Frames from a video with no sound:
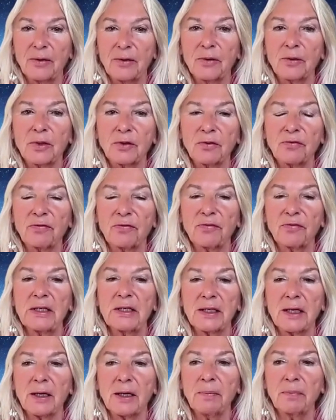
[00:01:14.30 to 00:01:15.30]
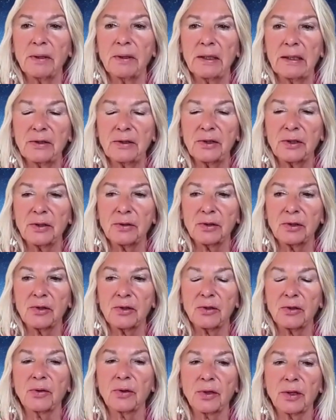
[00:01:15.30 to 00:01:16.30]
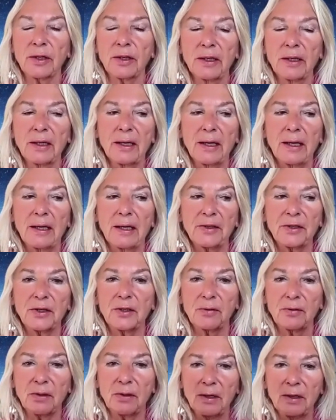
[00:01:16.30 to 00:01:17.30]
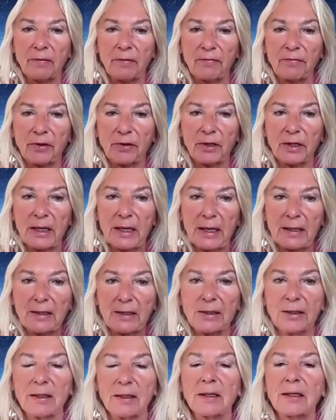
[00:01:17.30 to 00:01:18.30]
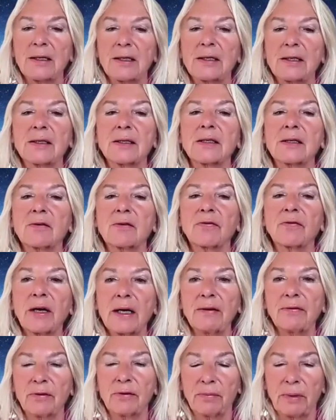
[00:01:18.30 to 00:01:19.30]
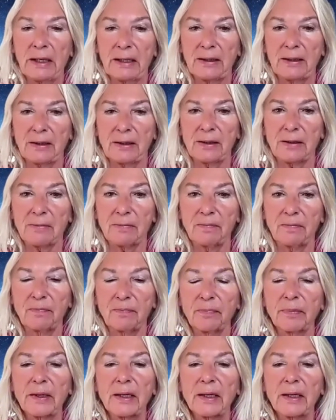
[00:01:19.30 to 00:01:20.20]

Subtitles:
To freeze up and to store and to forget is a survival mechanism